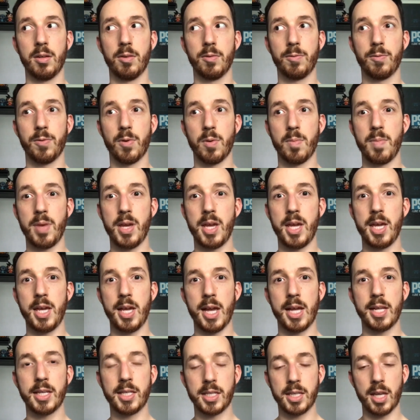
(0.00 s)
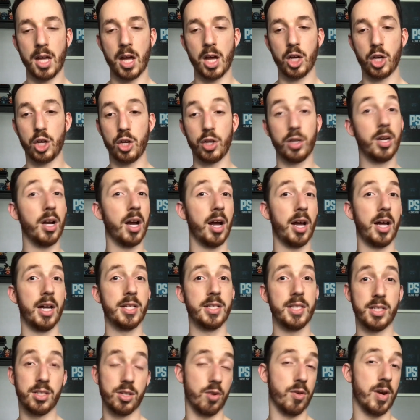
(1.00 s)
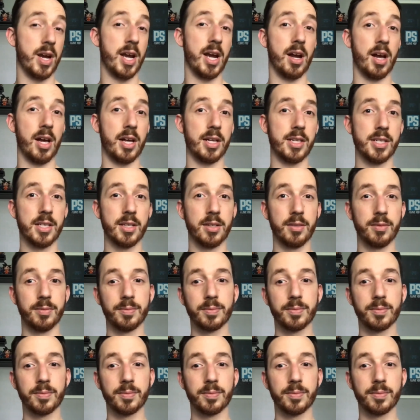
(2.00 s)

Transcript: for me, it's a good cause. It's a great cause,